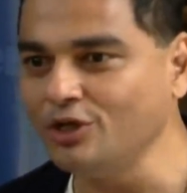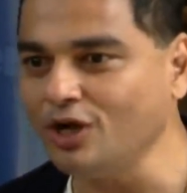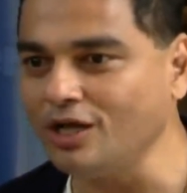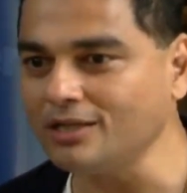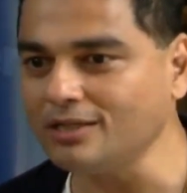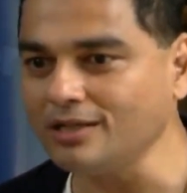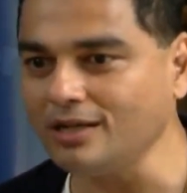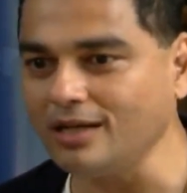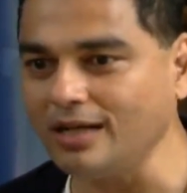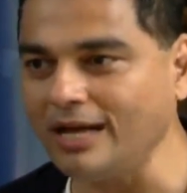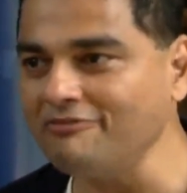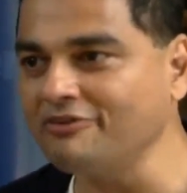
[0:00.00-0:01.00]
not
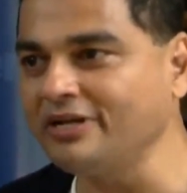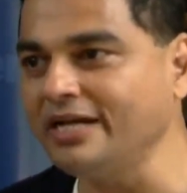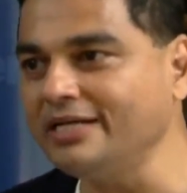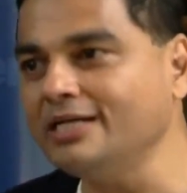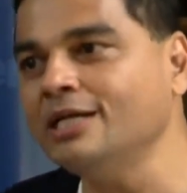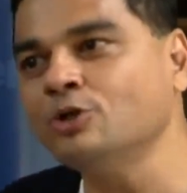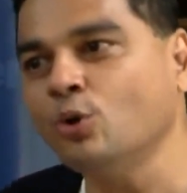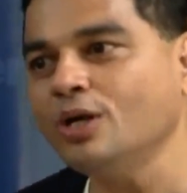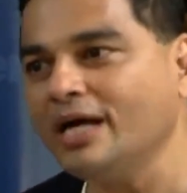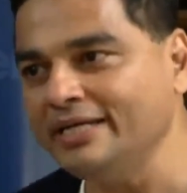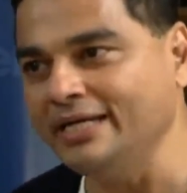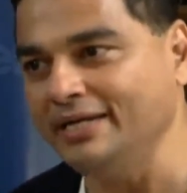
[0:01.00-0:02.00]
have created an
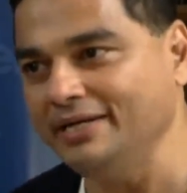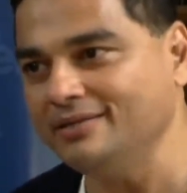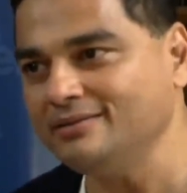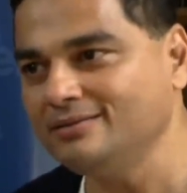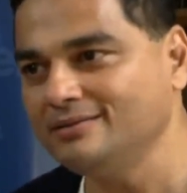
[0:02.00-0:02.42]
Ola in India.